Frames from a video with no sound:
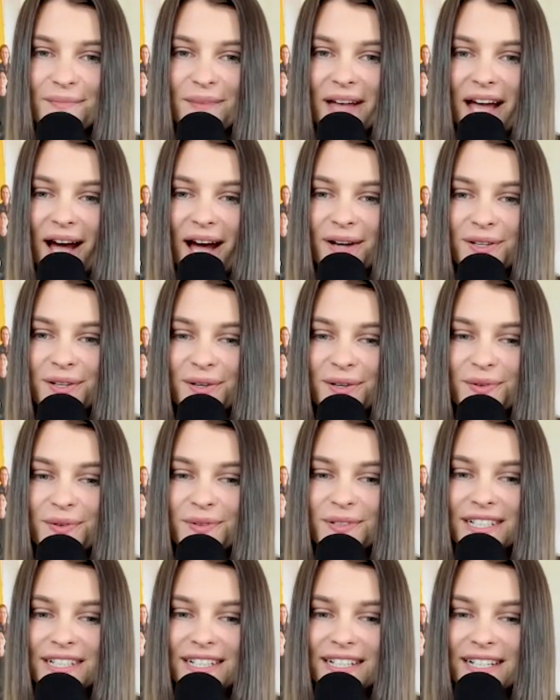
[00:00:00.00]
how
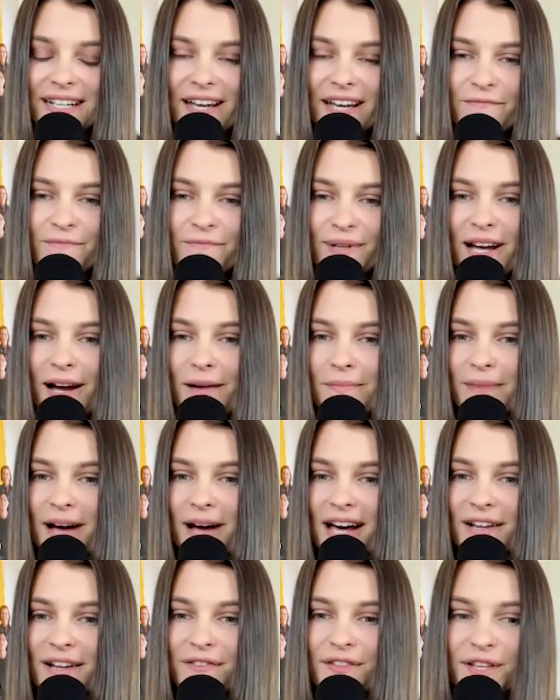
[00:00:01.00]
you have become
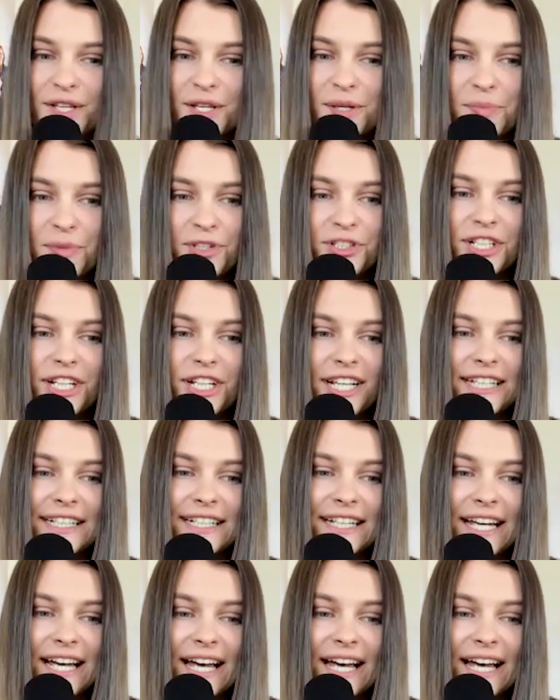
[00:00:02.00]
part of the community.